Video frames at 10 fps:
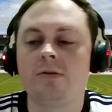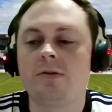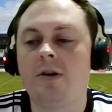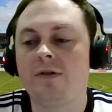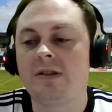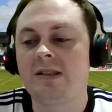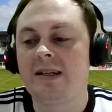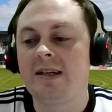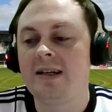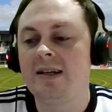
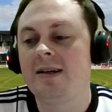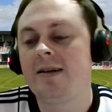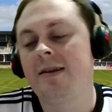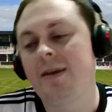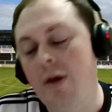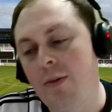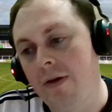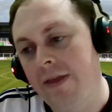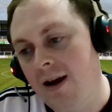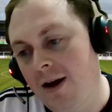obviously they went
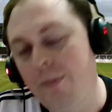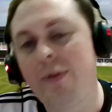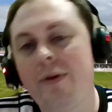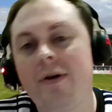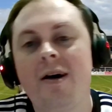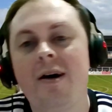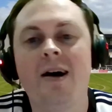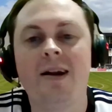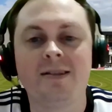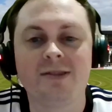1-0 up
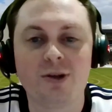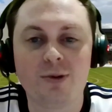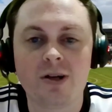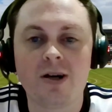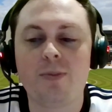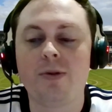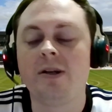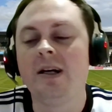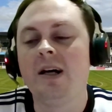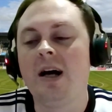and then 2-1 up. And
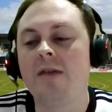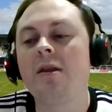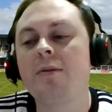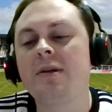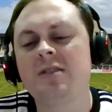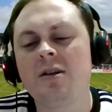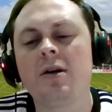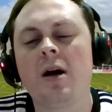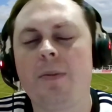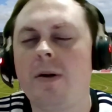I think when they went 2-1
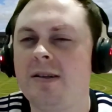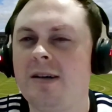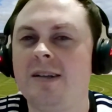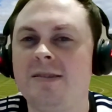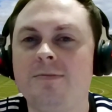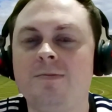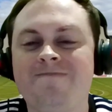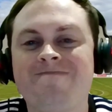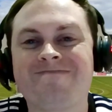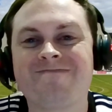up, I
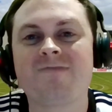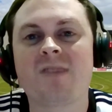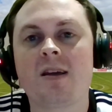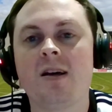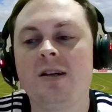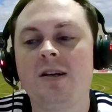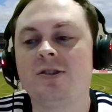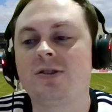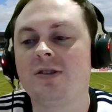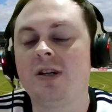
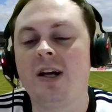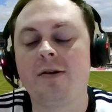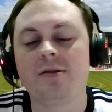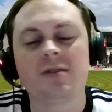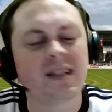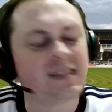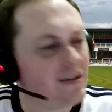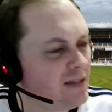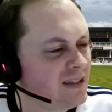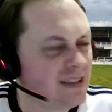just it was like
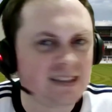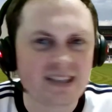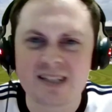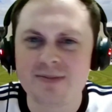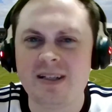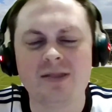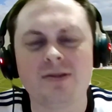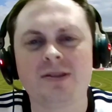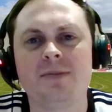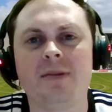76 minutes
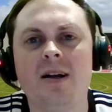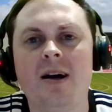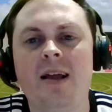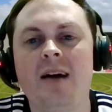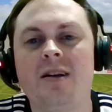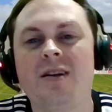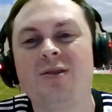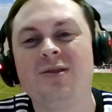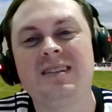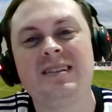or something like that, and I
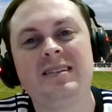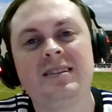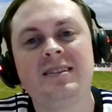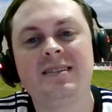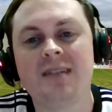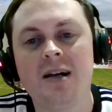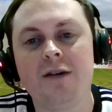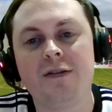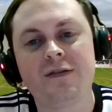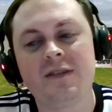thought, oh, it's
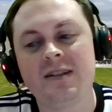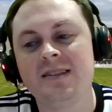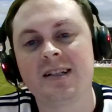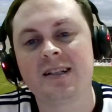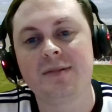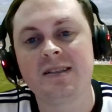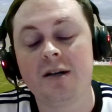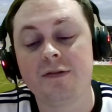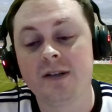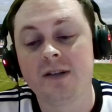tough, this is going to be
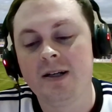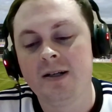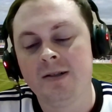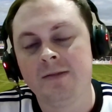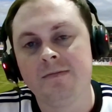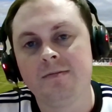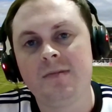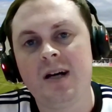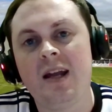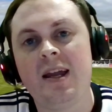tough.
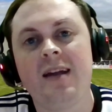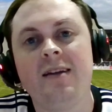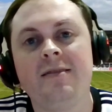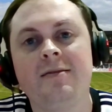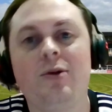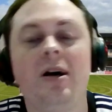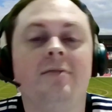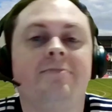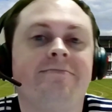And then, well,